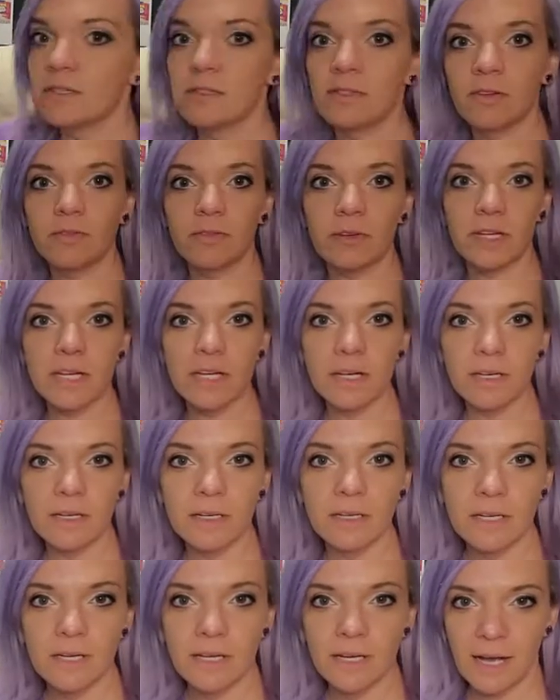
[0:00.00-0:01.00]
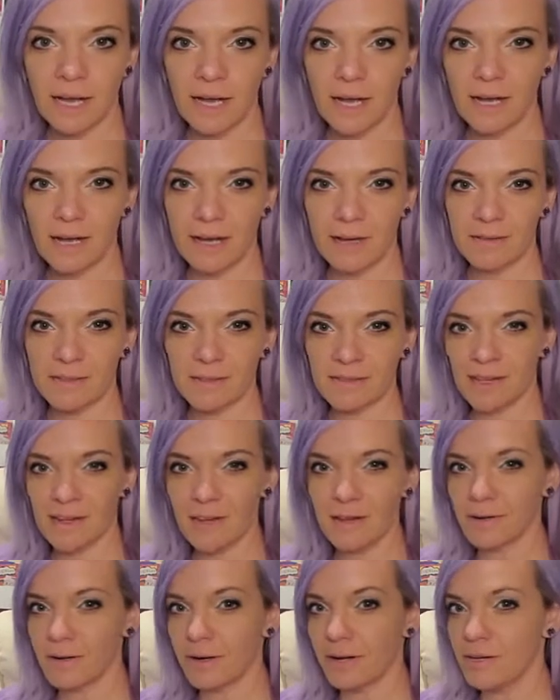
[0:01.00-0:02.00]
over here. Second
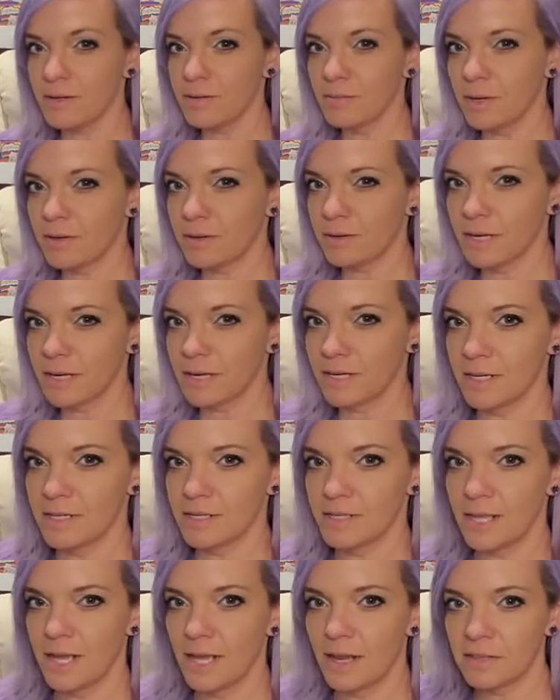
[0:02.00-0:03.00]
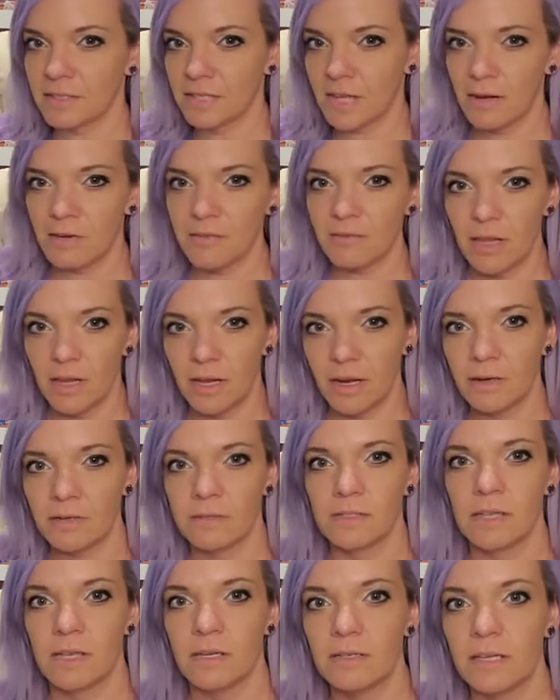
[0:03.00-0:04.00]
grade, you might recognize that. It's kind of like our
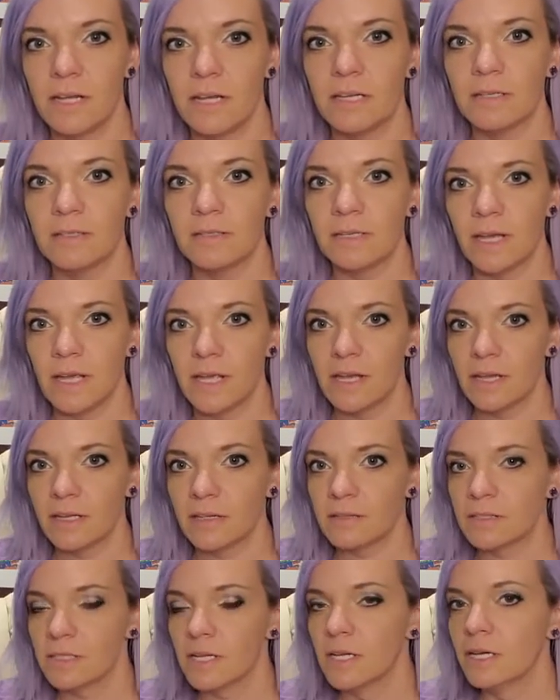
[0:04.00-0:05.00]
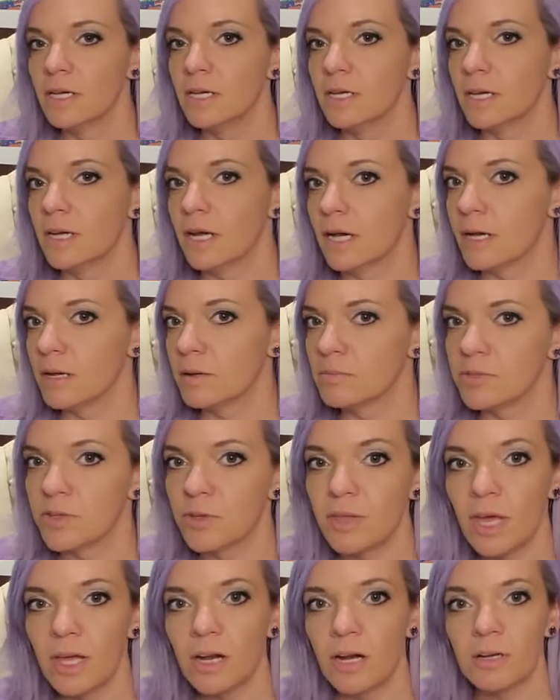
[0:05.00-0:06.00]
Zentangle hands. So
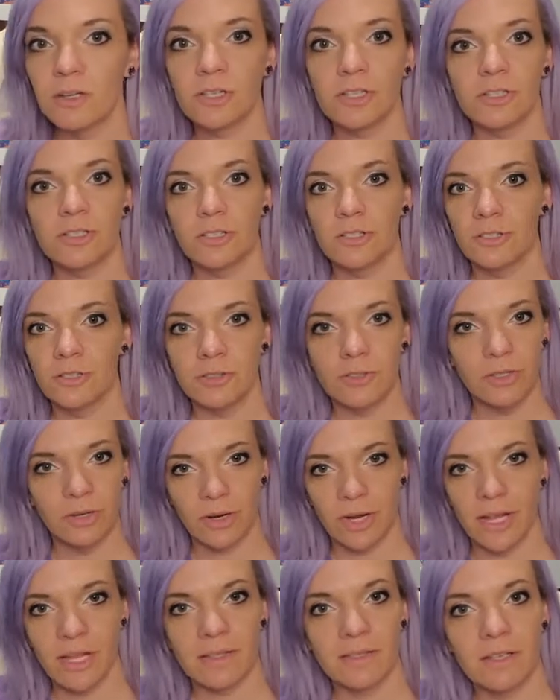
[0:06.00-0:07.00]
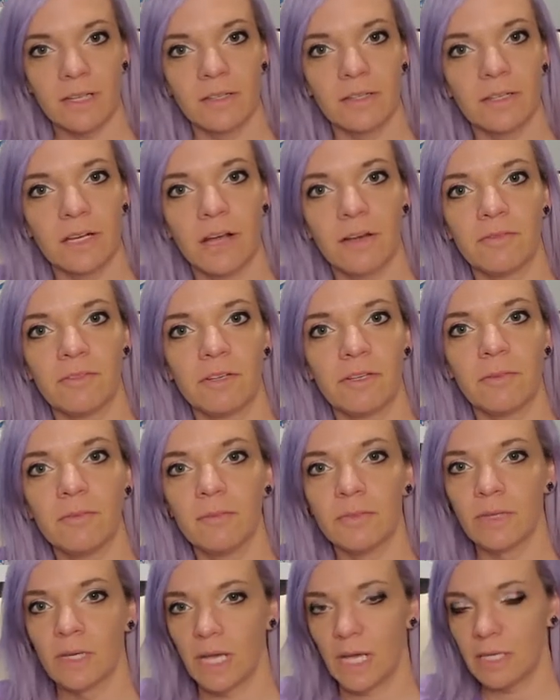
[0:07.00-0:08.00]
that artist just used their hands on their cover
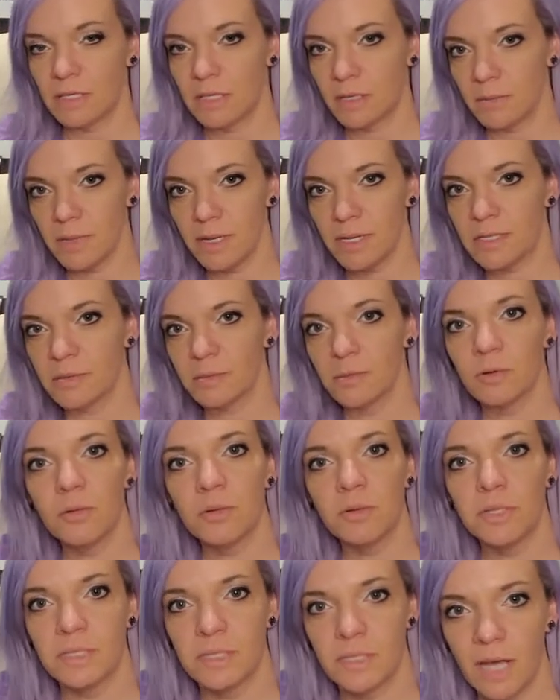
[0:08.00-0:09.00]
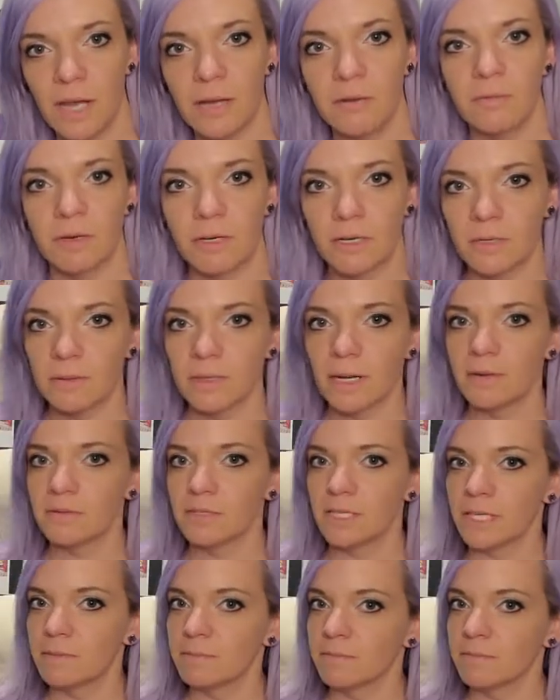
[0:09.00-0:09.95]
and then made some cool design work around it.